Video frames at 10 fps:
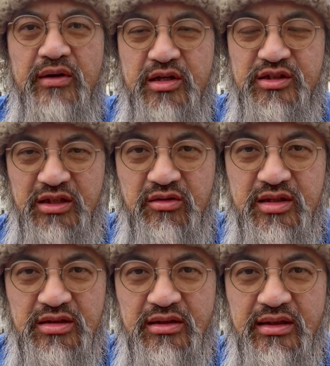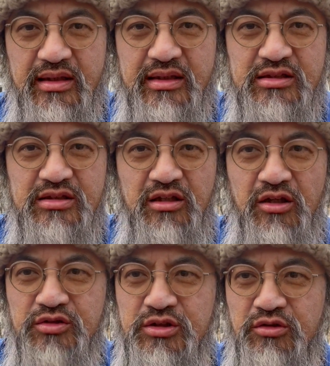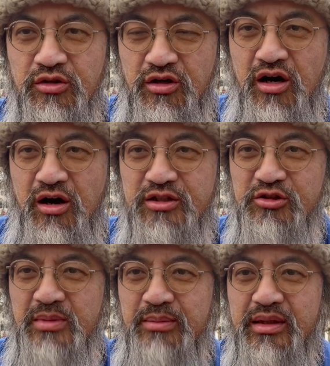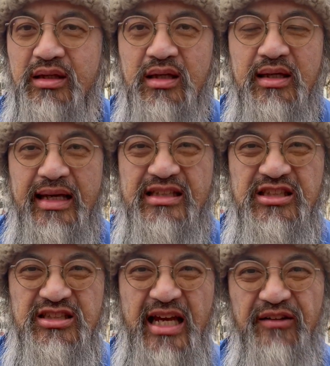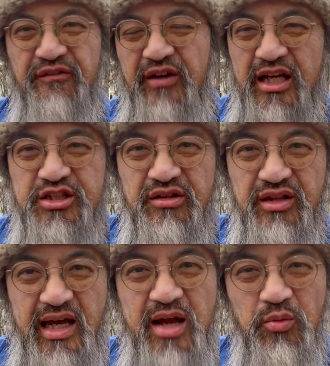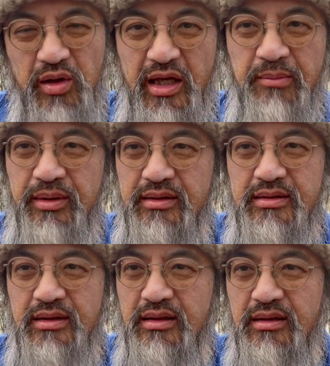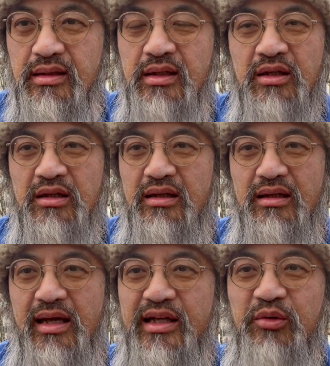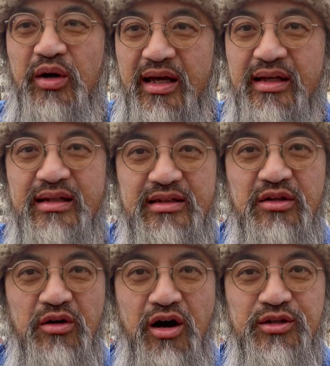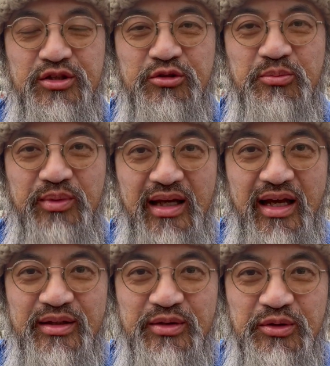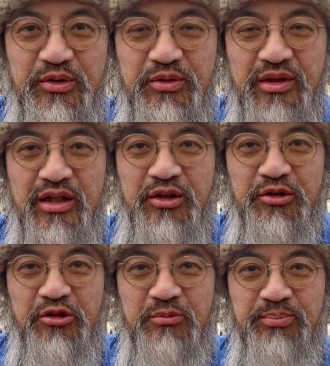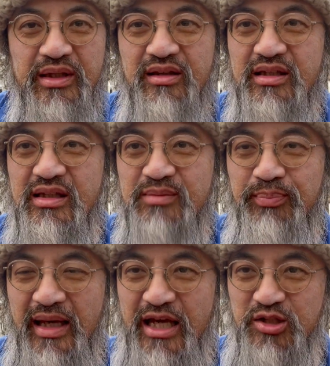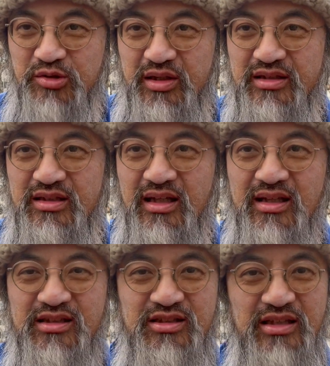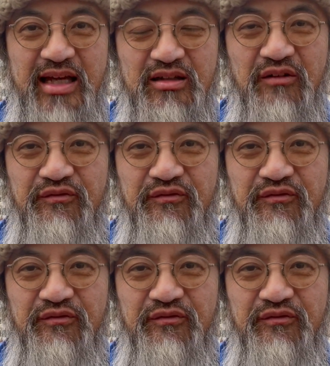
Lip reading: seriously, and it's close to her heart. So maybe it's Saint Veg in that way. But anyway, there are two men who could be the patron saint of